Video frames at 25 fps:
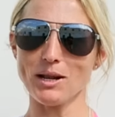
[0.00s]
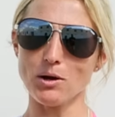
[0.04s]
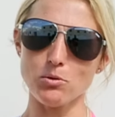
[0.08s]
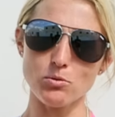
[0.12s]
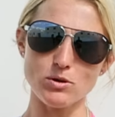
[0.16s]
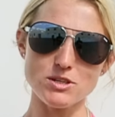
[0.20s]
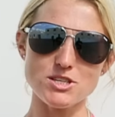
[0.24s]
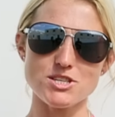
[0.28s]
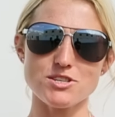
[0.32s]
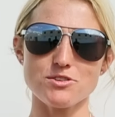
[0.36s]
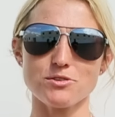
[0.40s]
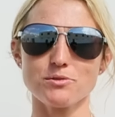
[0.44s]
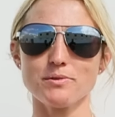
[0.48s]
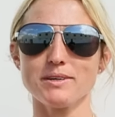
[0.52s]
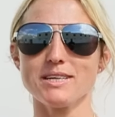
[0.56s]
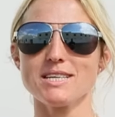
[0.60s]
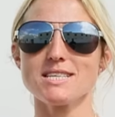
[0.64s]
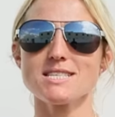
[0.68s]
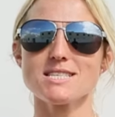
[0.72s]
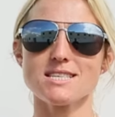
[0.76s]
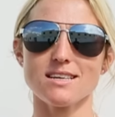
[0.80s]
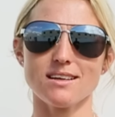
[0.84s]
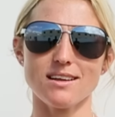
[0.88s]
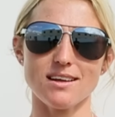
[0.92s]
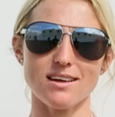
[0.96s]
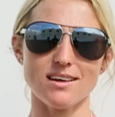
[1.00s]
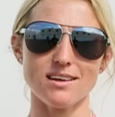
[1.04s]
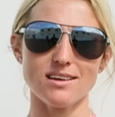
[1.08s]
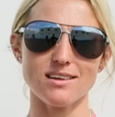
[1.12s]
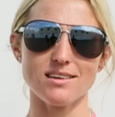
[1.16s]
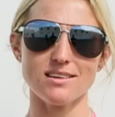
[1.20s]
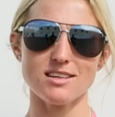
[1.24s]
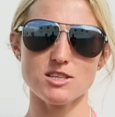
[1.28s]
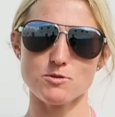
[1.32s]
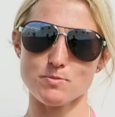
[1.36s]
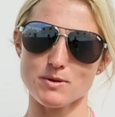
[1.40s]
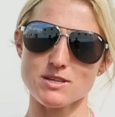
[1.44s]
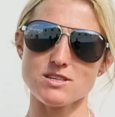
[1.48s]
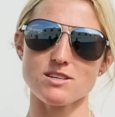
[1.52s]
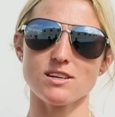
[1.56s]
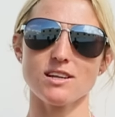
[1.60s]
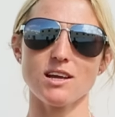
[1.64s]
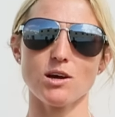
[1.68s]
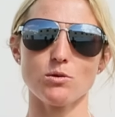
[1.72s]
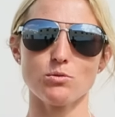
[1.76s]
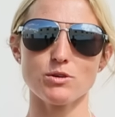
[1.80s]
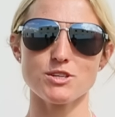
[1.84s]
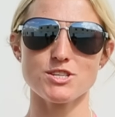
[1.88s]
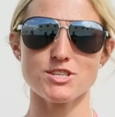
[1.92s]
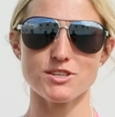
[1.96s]
I watched the race and I, especially I
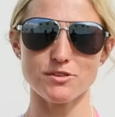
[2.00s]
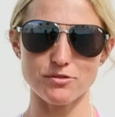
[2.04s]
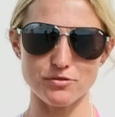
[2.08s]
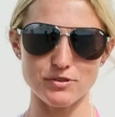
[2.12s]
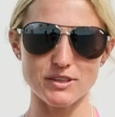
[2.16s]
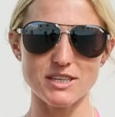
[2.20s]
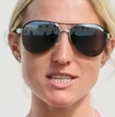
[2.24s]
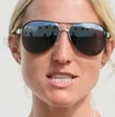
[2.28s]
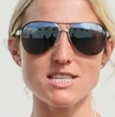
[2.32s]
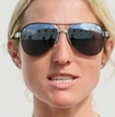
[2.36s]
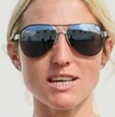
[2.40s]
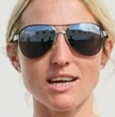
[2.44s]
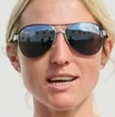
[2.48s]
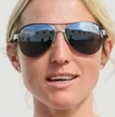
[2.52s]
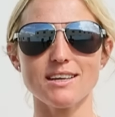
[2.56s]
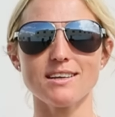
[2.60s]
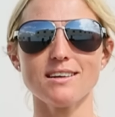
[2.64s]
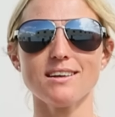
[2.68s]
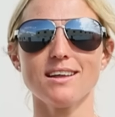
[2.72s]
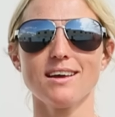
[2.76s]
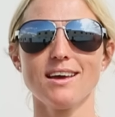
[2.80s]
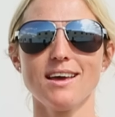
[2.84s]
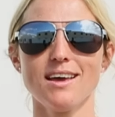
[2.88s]
watched the finish line.